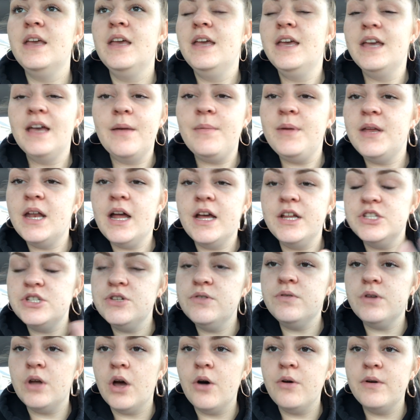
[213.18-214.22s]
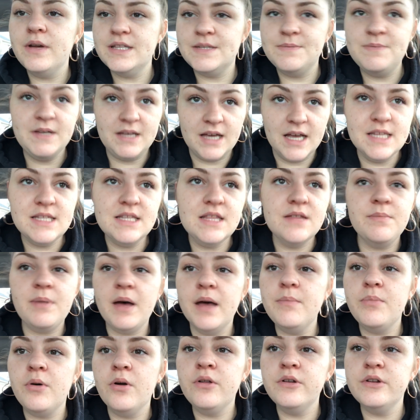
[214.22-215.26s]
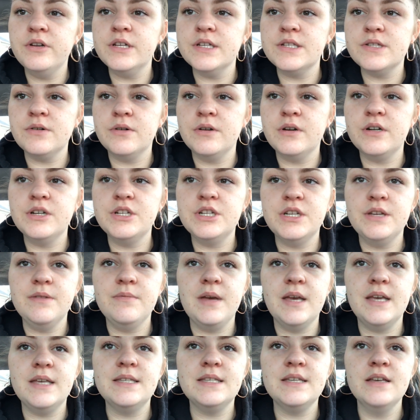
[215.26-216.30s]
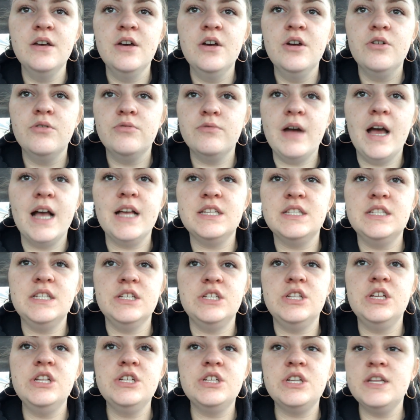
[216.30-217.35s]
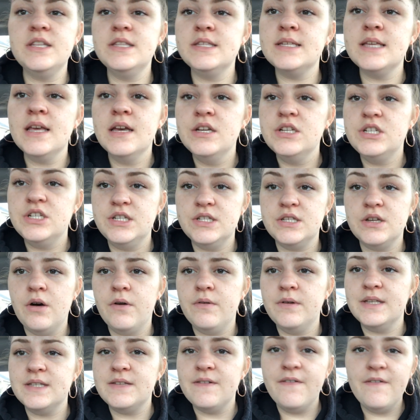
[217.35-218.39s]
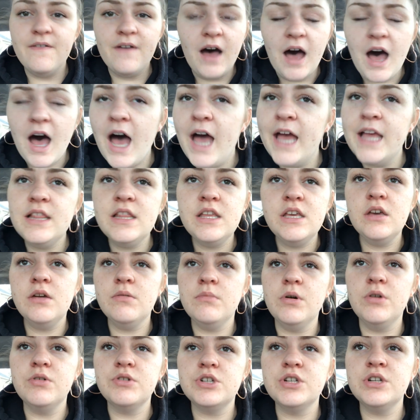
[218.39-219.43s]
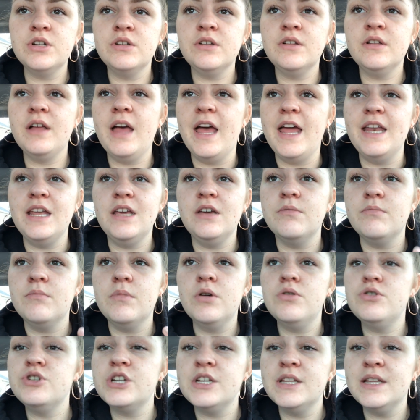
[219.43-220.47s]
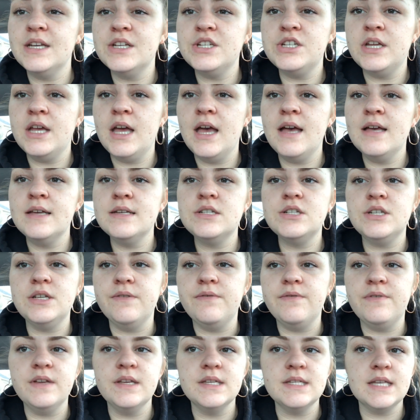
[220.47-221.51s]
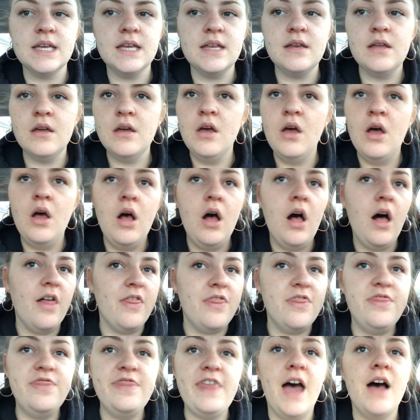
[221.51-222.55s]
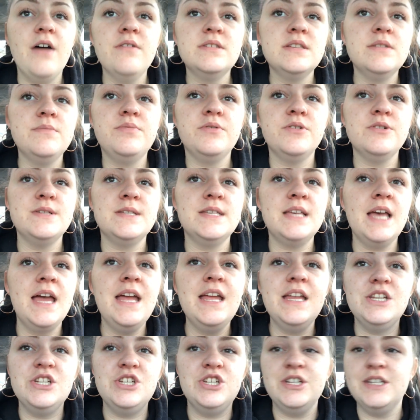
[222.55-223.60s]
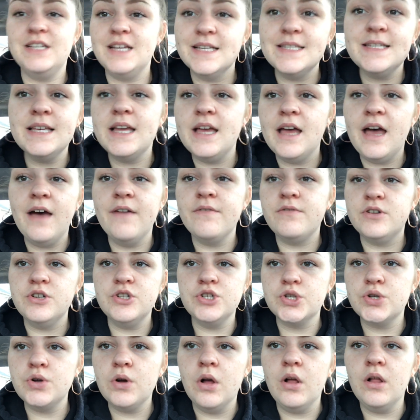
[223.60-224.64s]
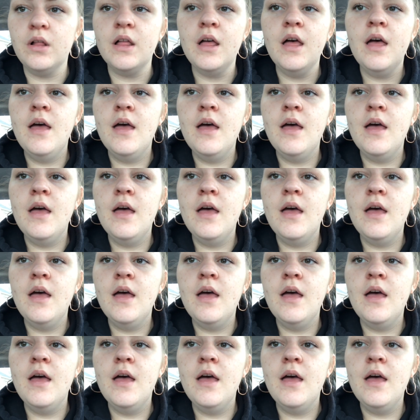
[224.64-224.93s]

I mean, I do know. It's because of the bipolar disorder. She makes rash decisions. She's always highly emotional. Any emotion that she has, she feels it 1,000%, and she doesn't have control